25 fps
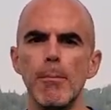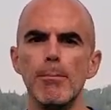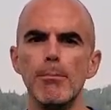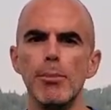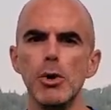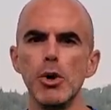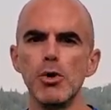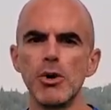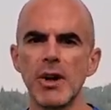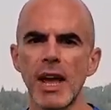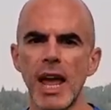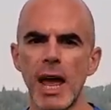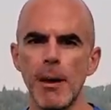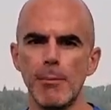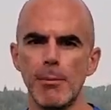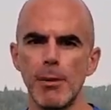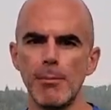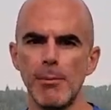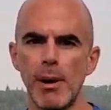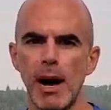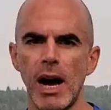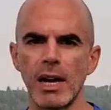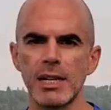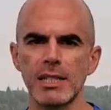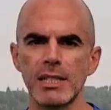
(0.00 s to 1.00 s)
Boot Camp and
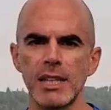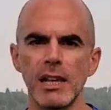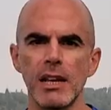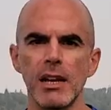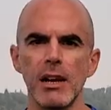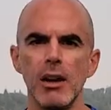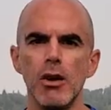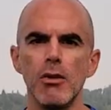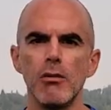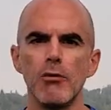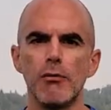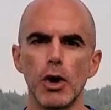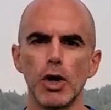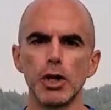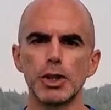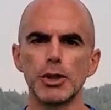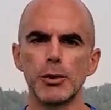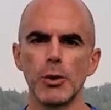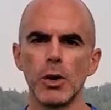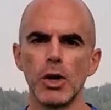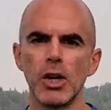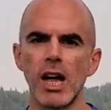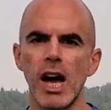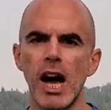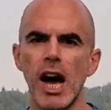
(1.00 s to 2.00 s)
Boxing
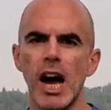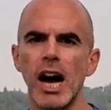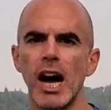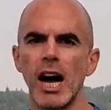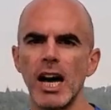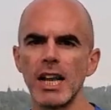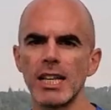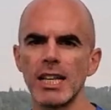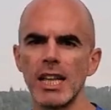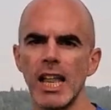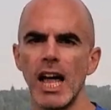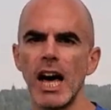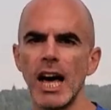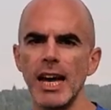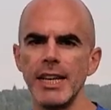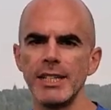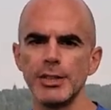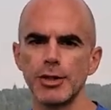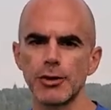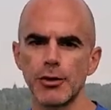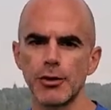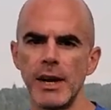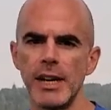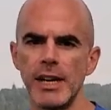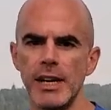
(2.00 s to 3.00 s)
Virtual Online
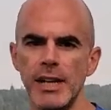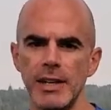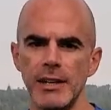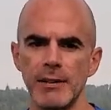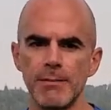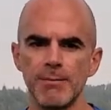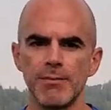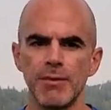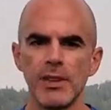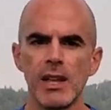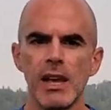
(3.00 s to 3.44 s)
Training.